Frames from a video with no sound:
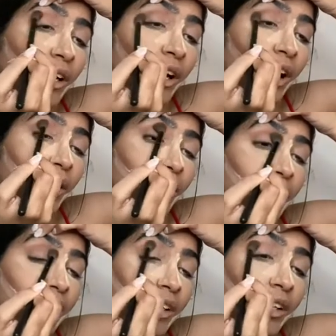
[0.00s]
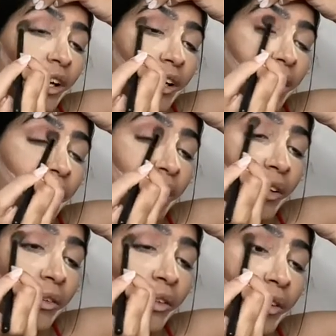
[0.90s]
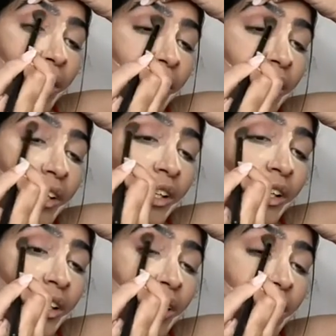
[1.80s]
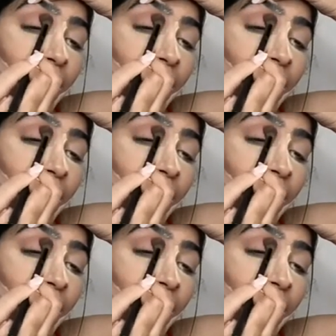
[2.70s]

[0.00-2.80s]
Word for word: i was just starting to have a social life this year